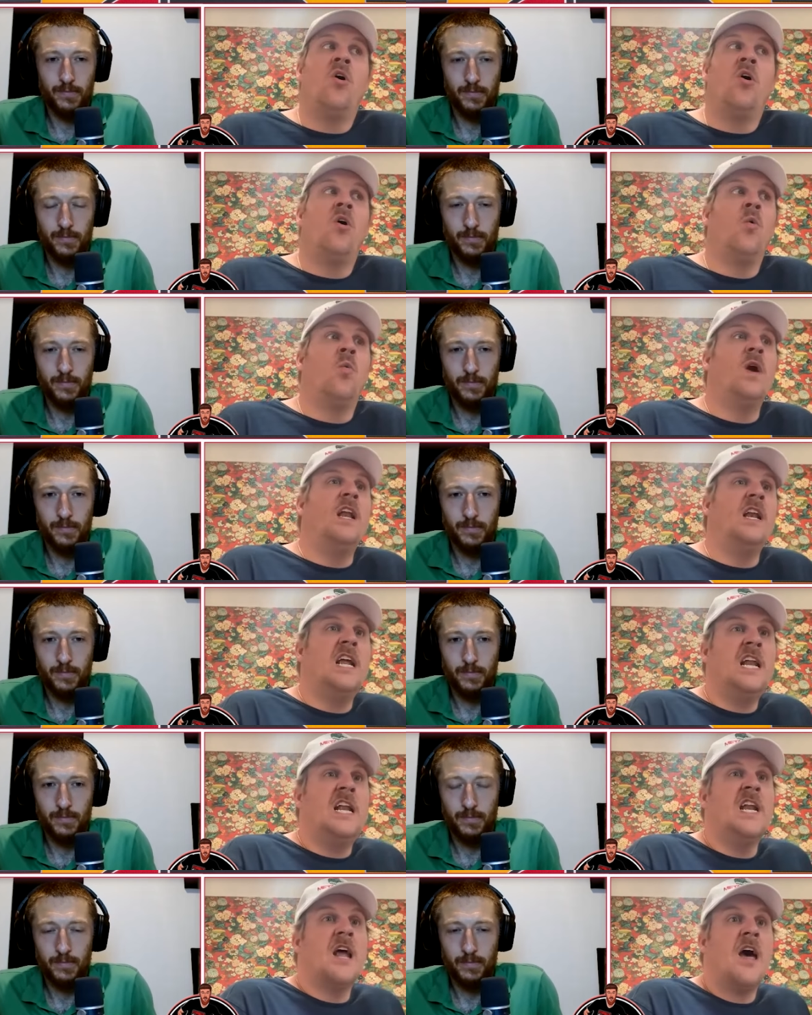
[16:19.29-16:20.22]
Speaker 1: we need
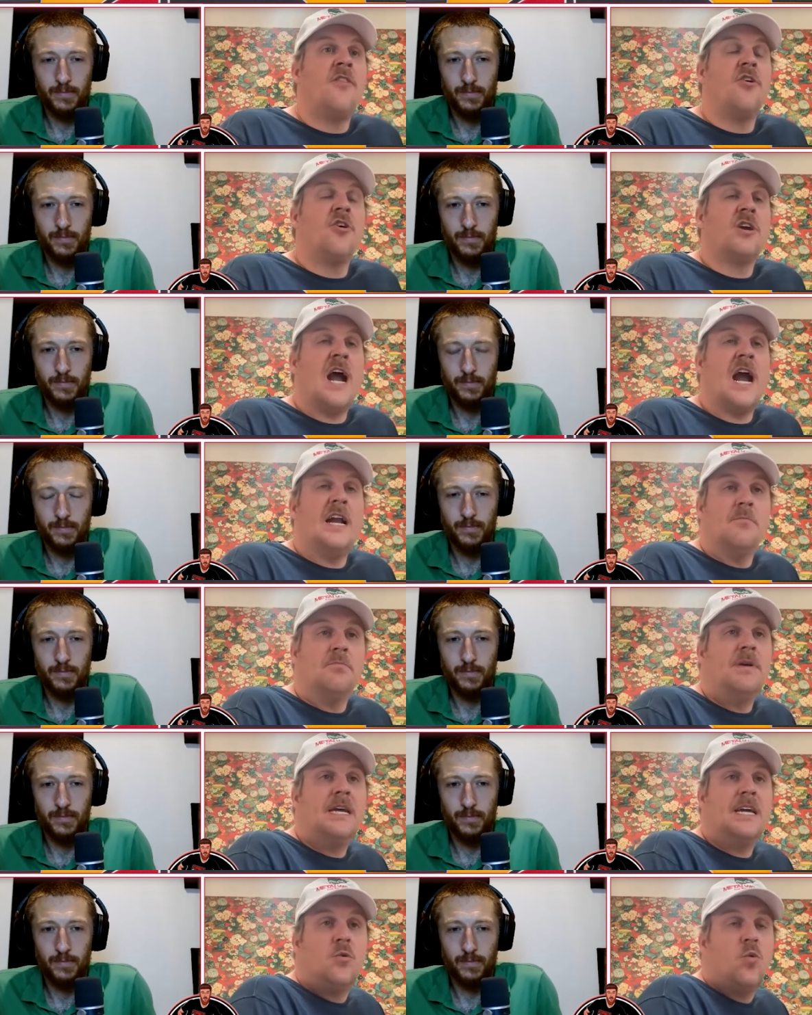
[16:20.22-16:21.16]
another kind of
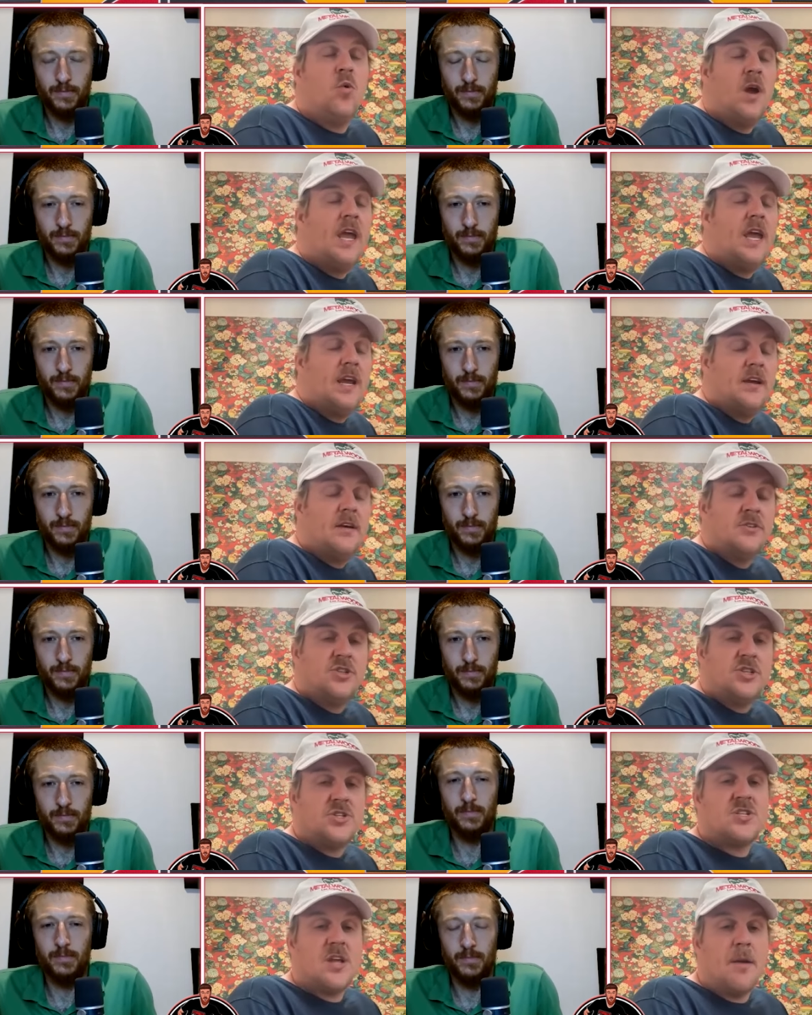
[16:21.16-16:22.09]
big wing,
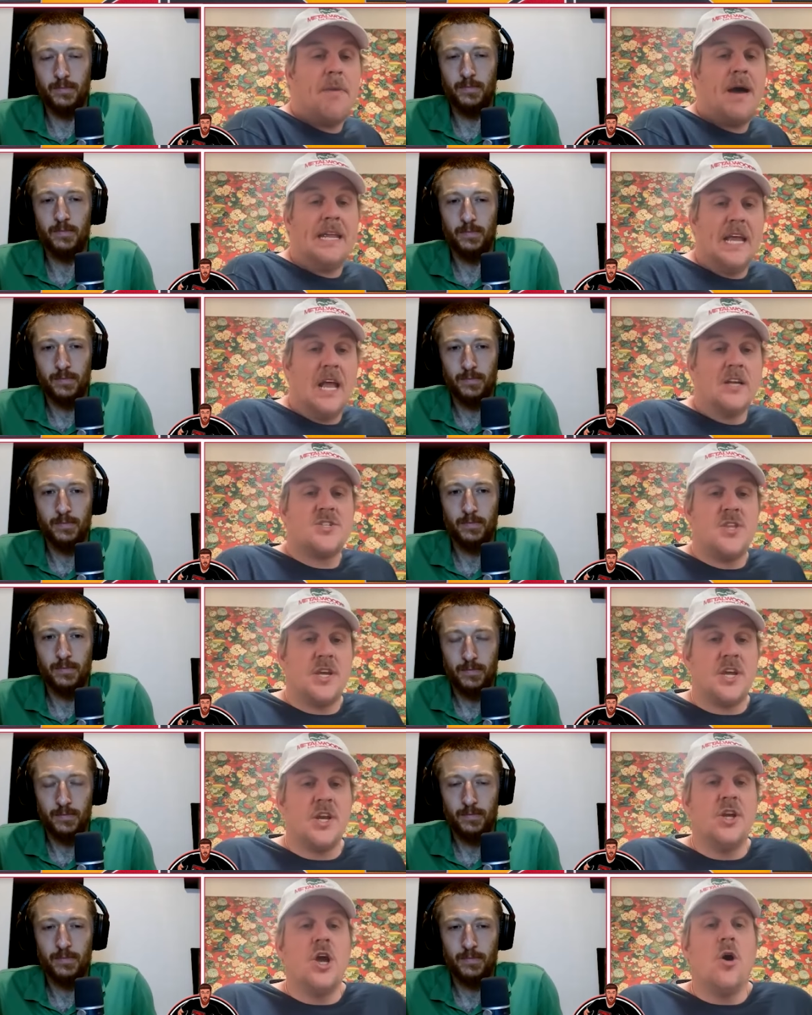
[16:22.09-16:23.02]
just somebody mm else that can
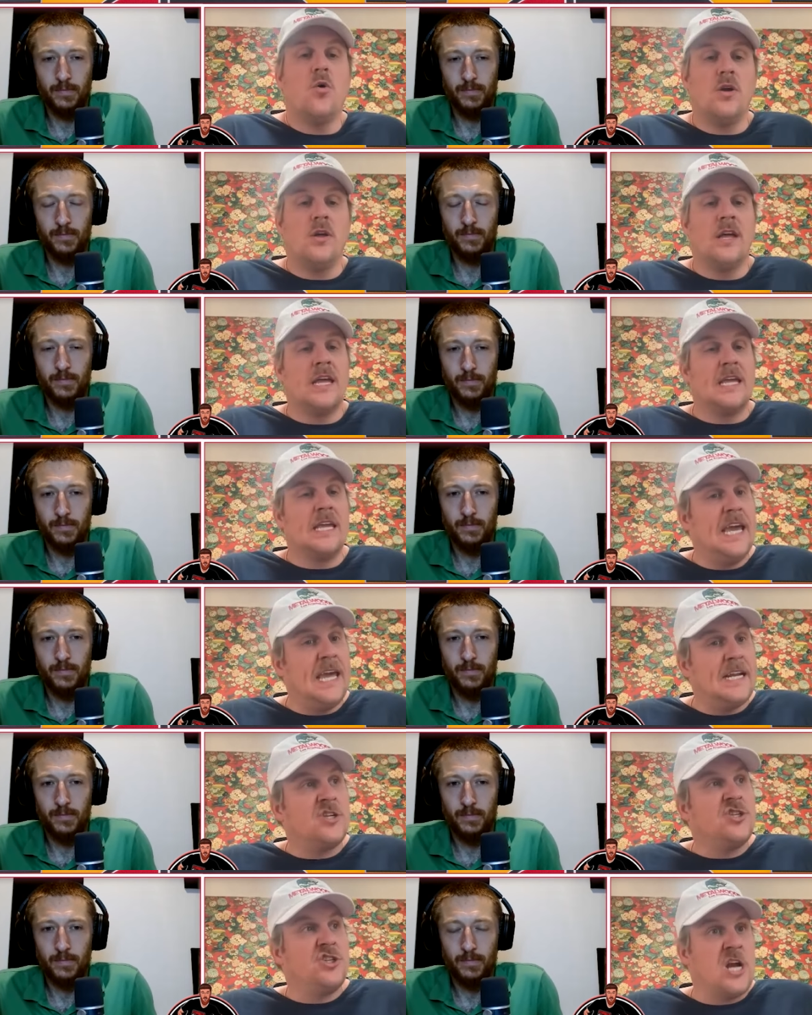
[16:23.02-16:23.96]
go get a
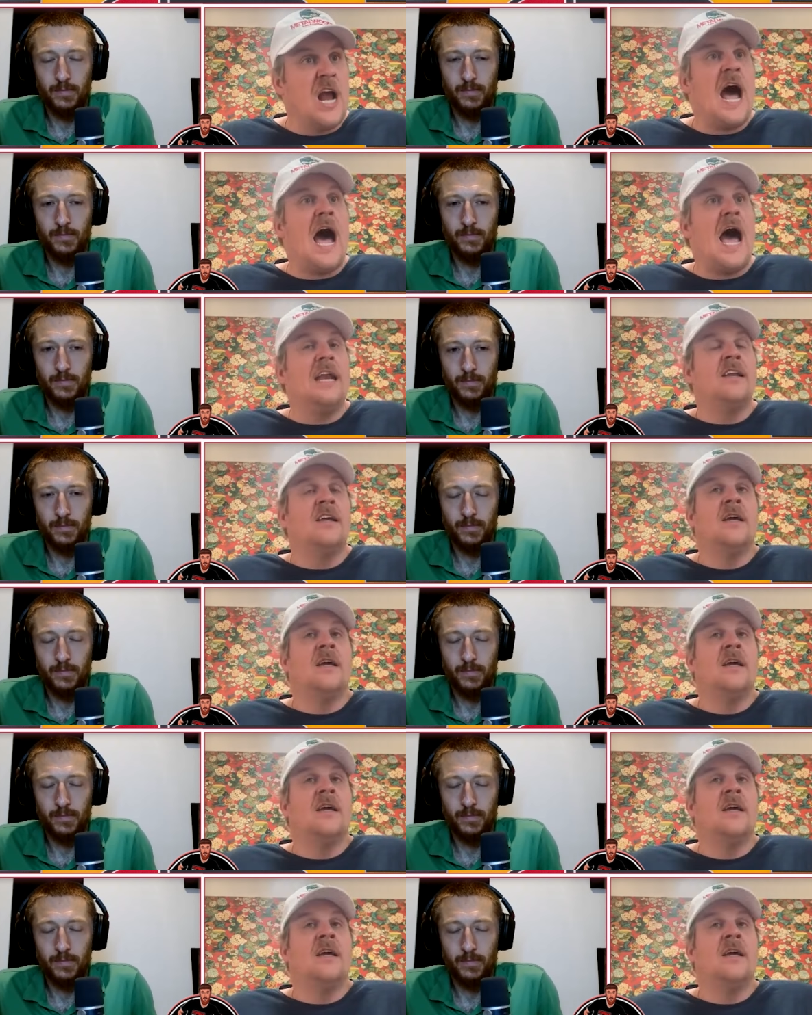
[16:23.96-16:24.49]
shot,